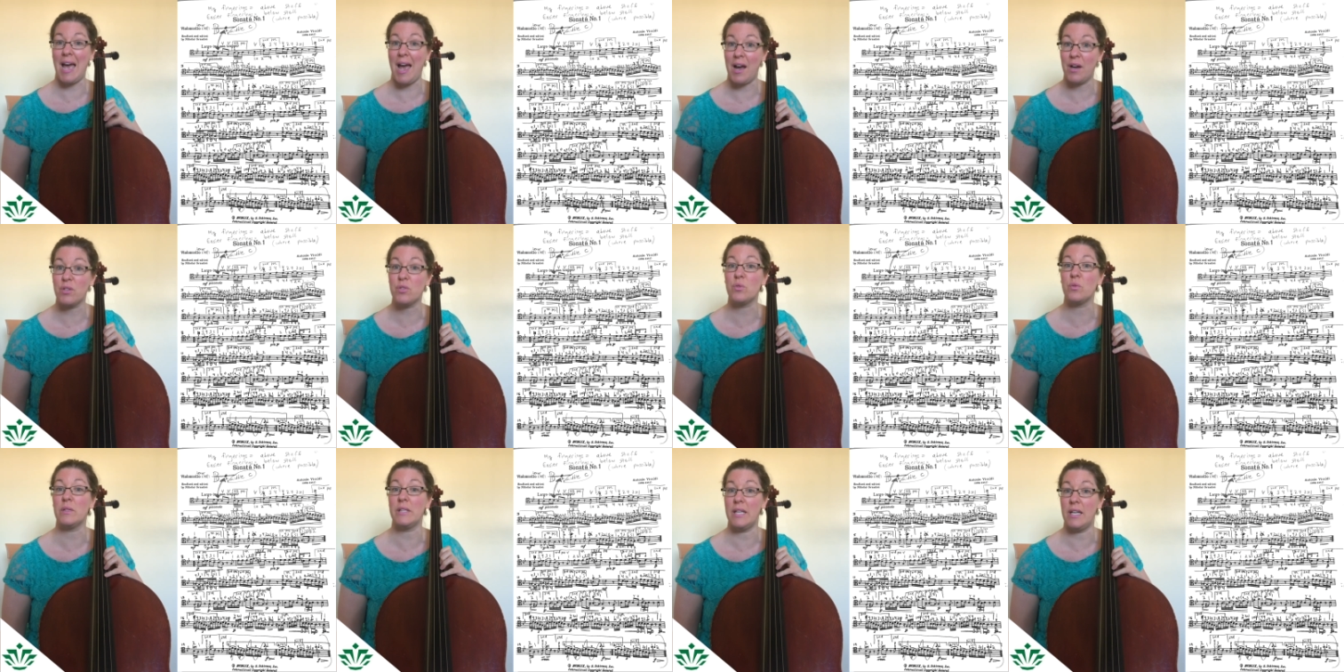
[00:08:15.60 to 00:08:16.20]

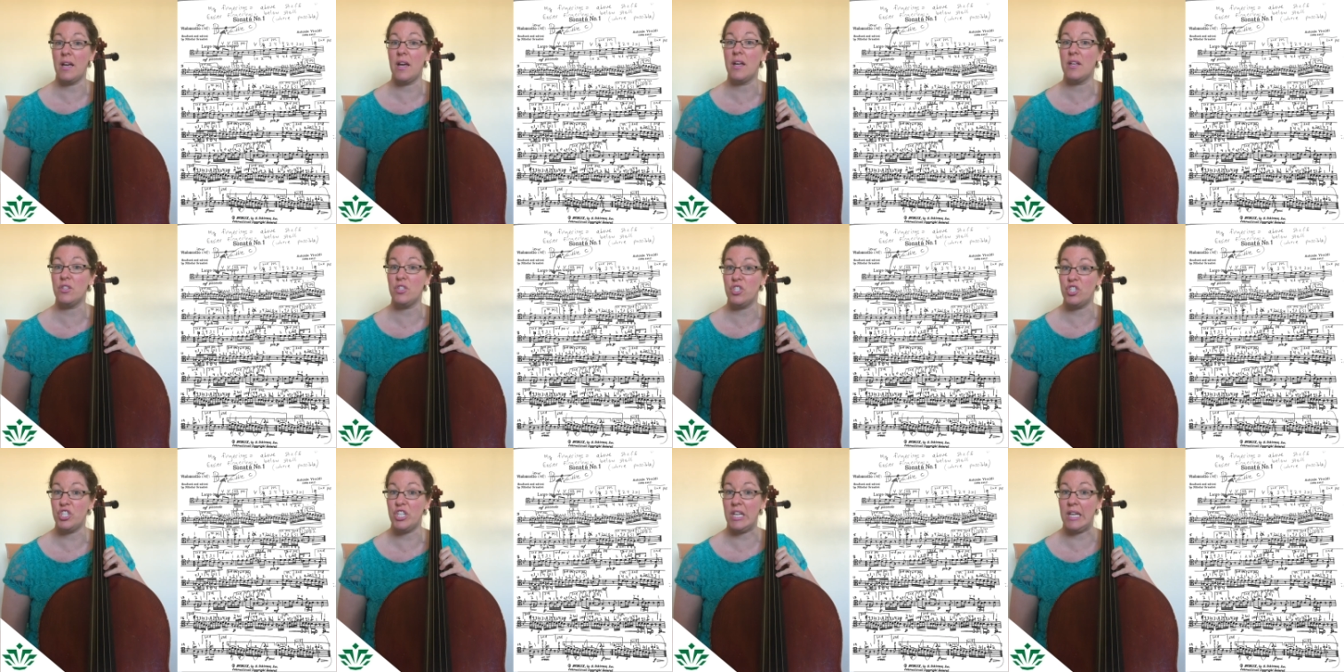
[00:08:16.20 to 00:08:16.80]
actually a
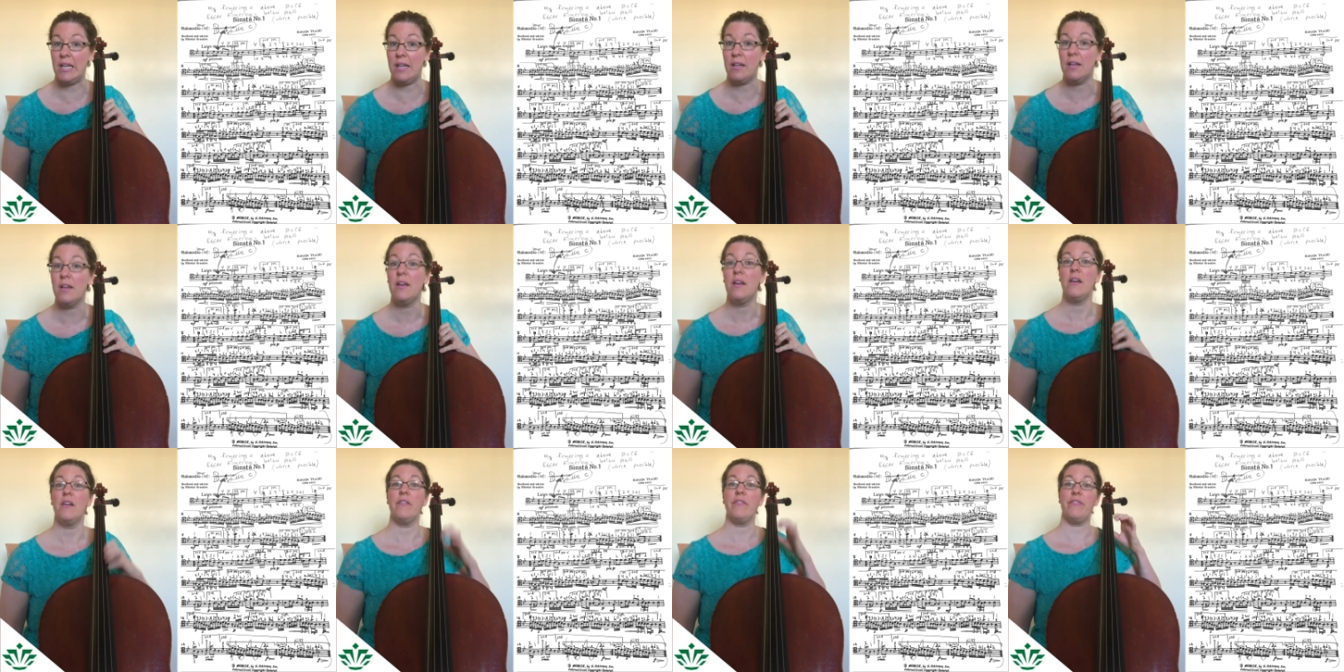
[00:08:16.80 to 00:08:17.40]
G.
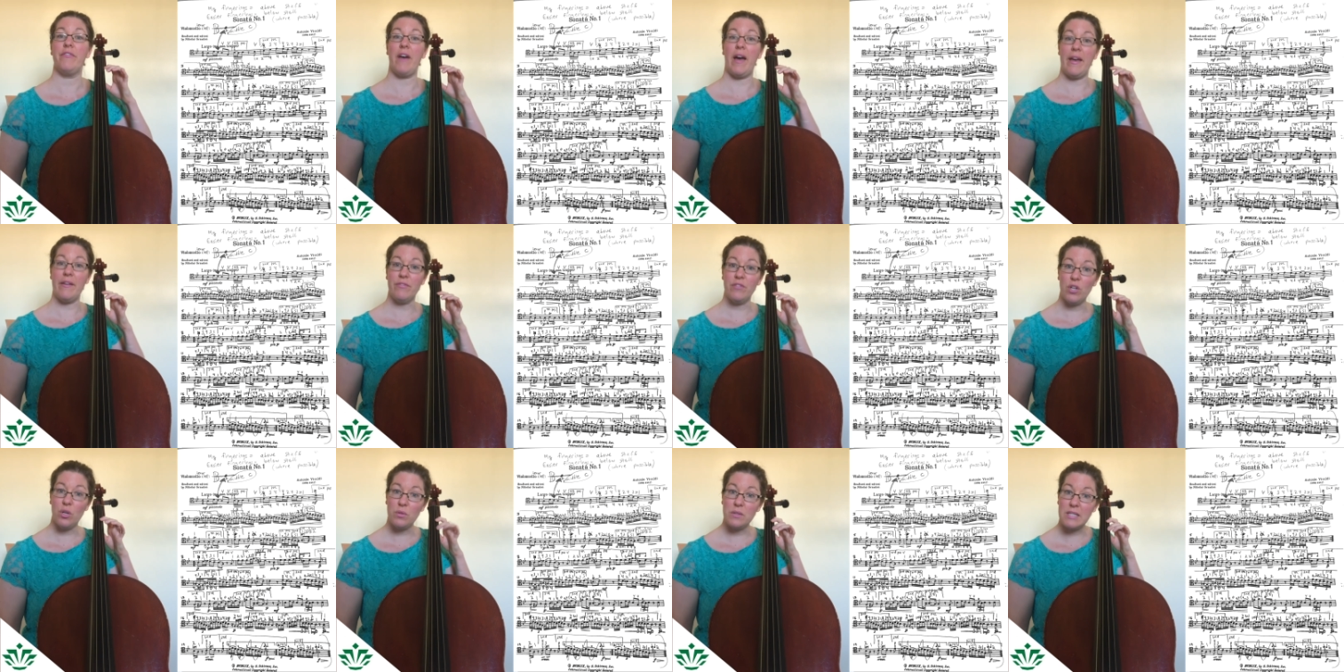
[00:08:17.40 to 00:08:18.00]

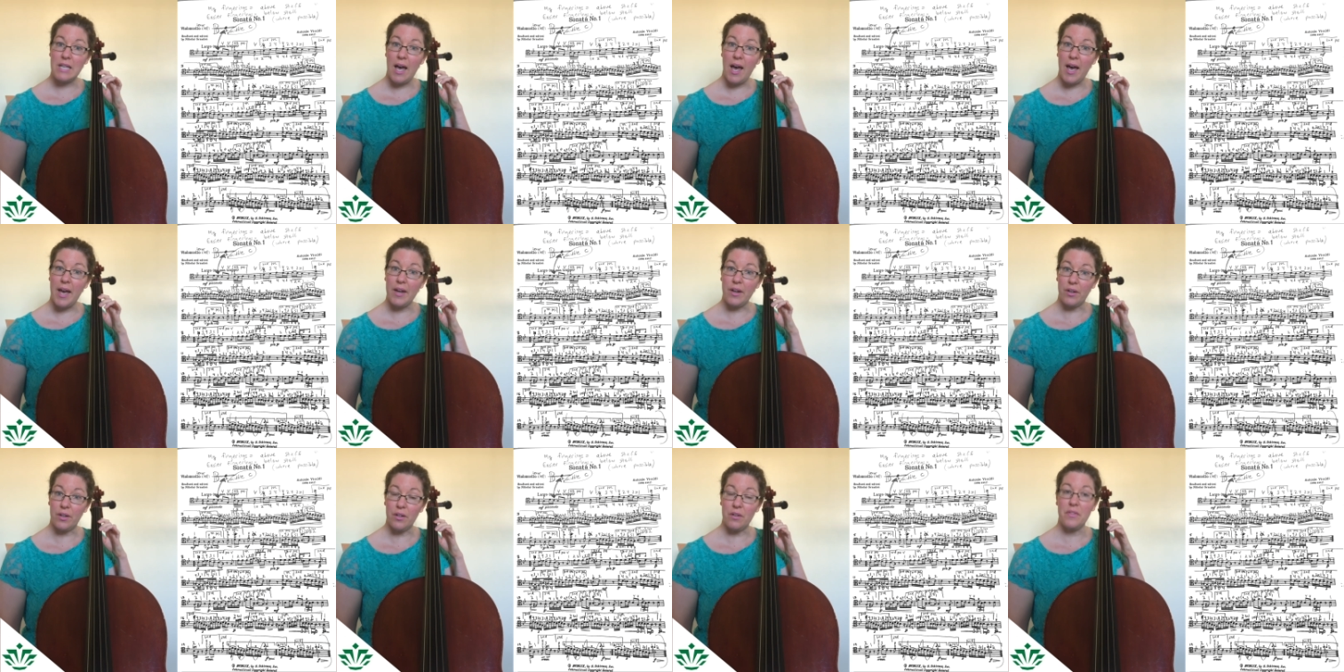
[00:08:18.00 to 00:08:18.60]
5 notes
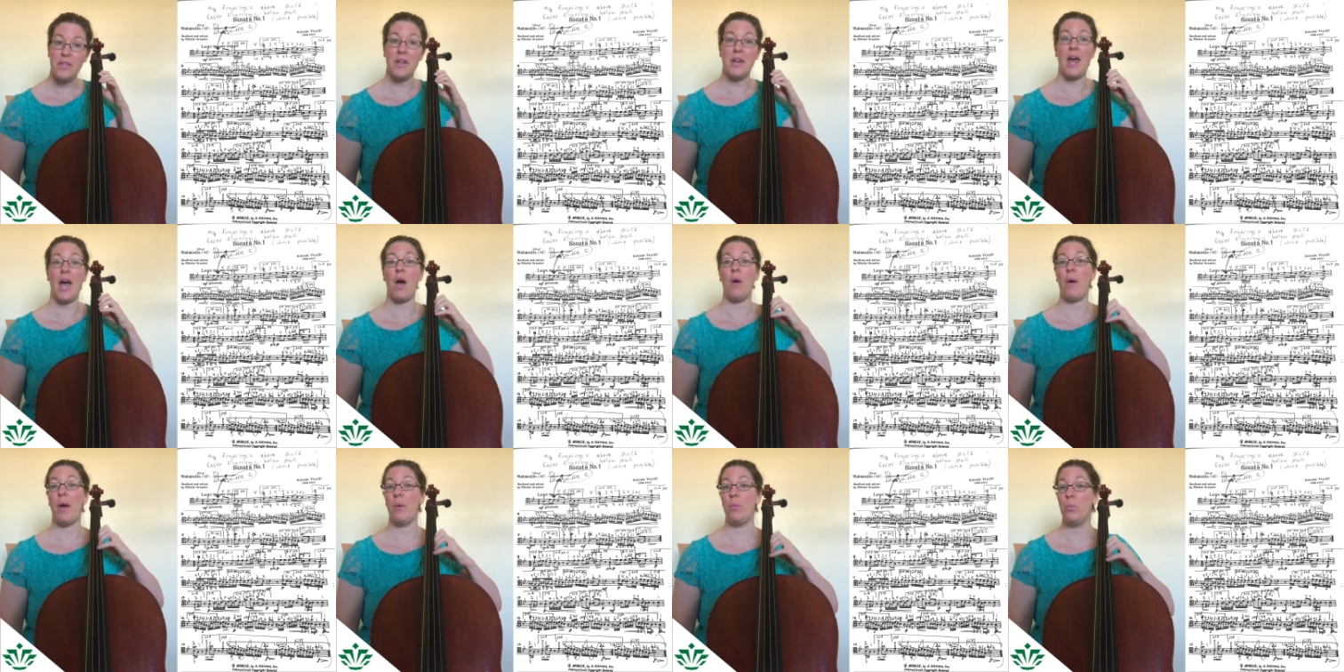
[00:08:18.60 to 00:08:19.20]
higher than
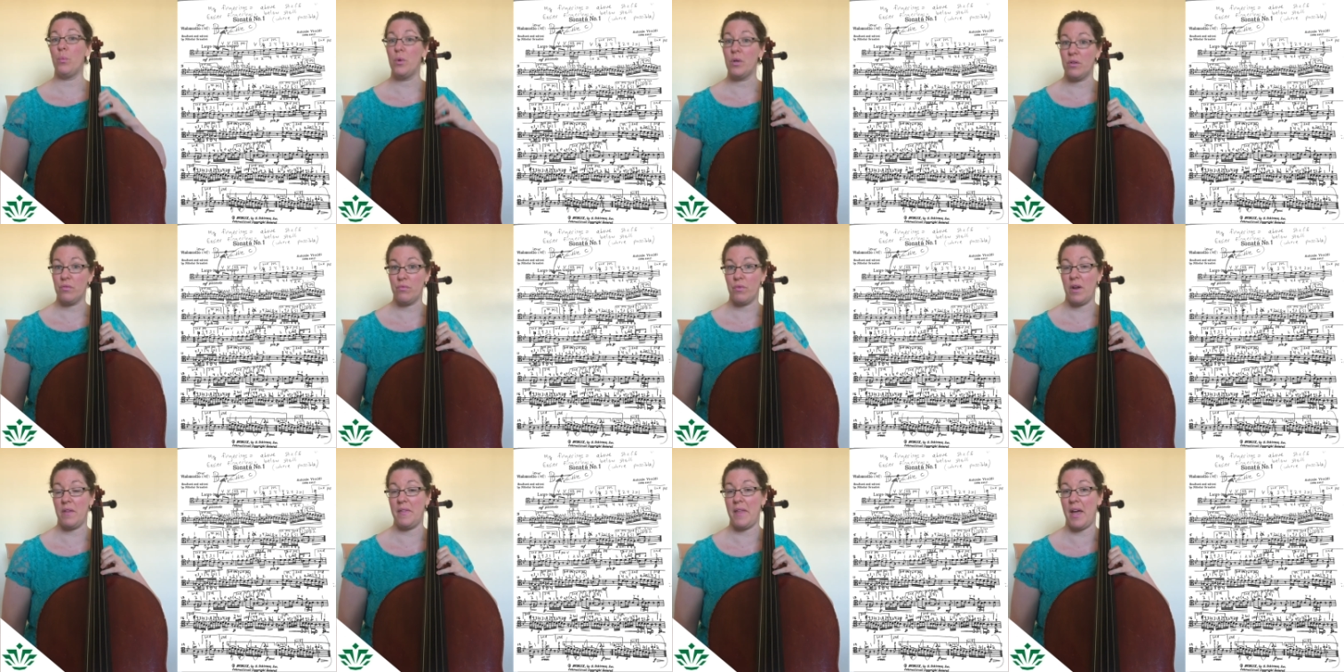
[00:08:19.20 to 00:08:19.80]
how I would
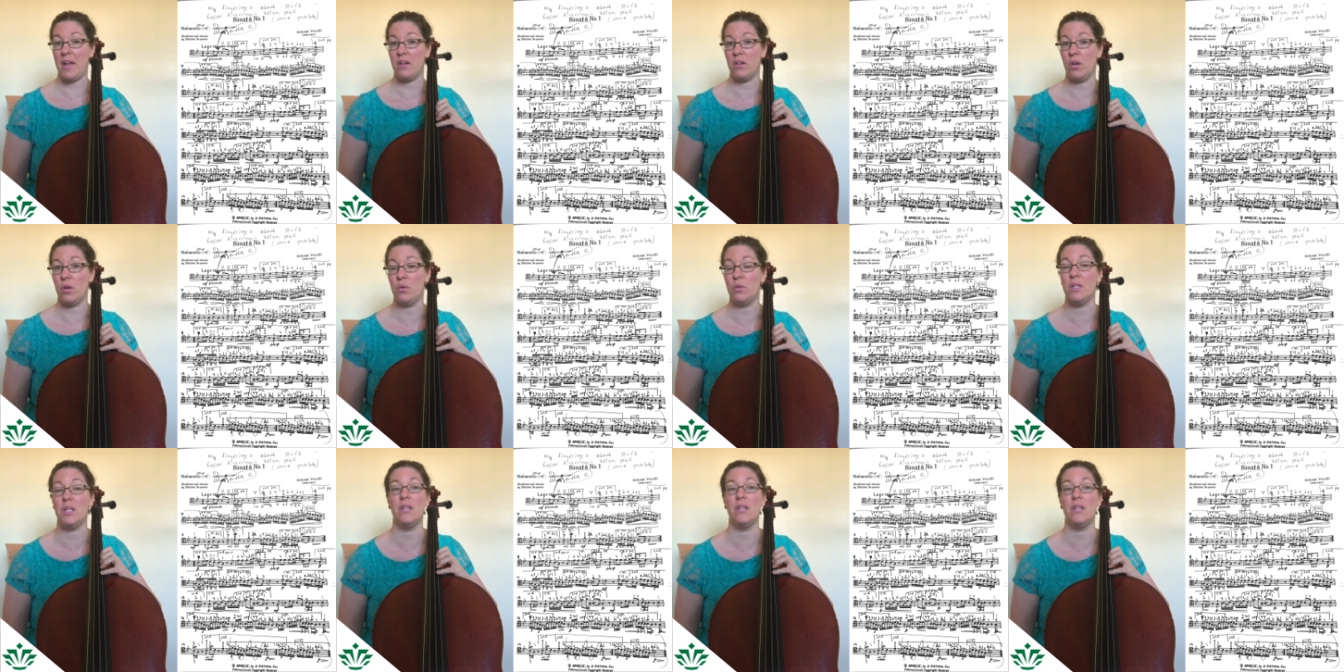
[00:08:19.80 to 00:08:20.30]
have read that note